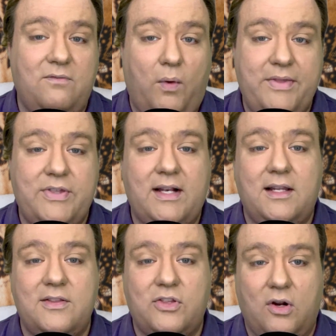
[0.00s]
voicing
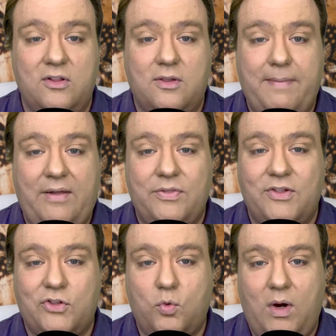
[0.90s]
concerns about the
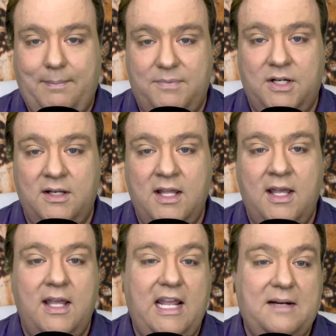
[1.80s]
script.
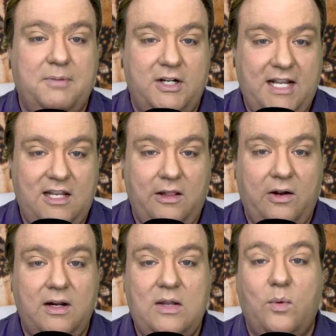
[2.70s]
In
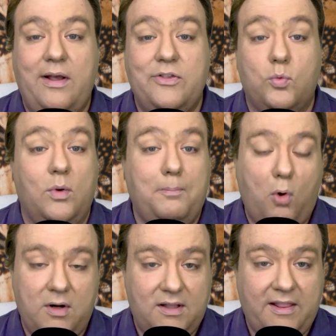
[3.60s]
particular, he was
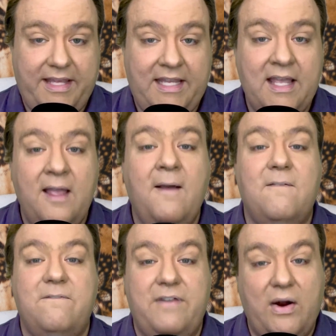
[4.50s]
reportedly
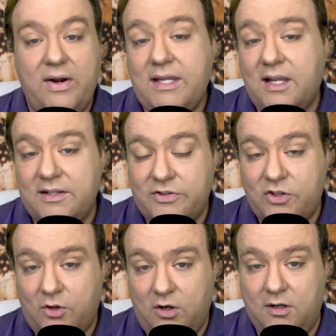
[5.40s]
very
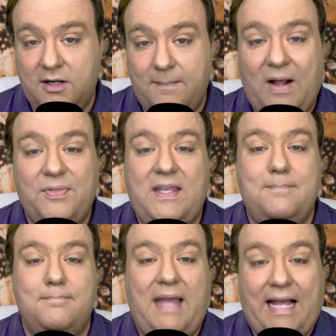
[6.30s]
concerned about the
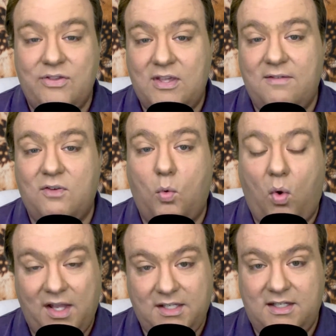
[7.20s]
massive
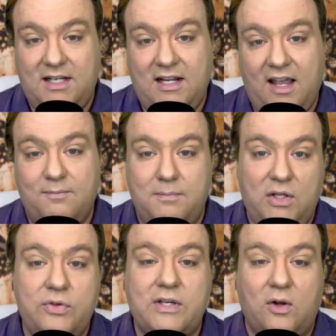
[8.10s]
quantity of
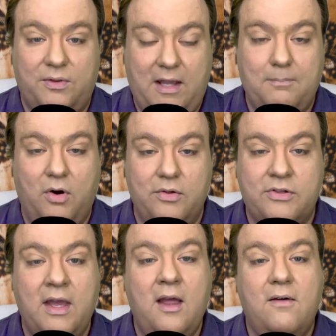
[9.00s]
musical numbers
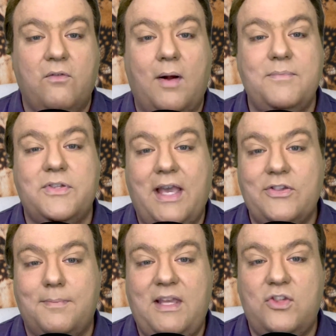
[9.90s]
from
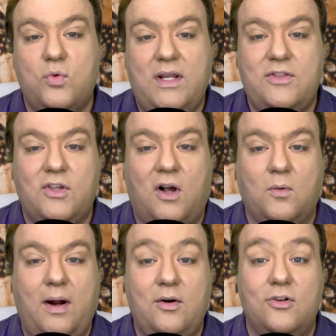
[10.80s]
Sesame Street
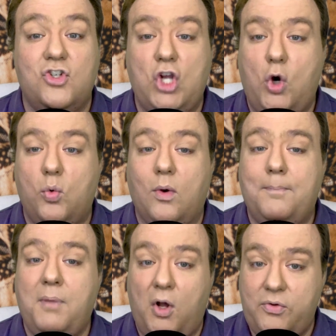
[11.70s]
songwriter Joe
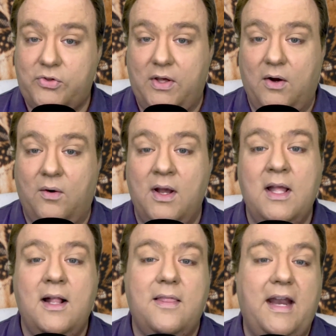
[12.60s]
Raposo
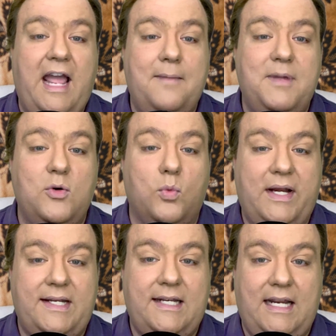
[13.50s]
that had been
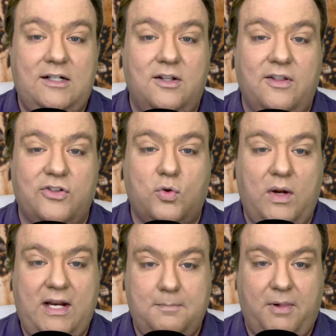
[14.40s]
written into the
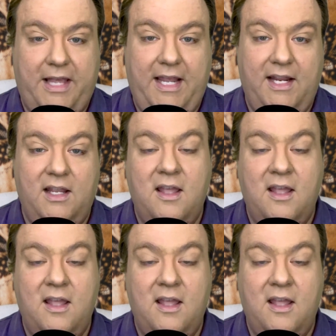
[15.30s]
screenplay,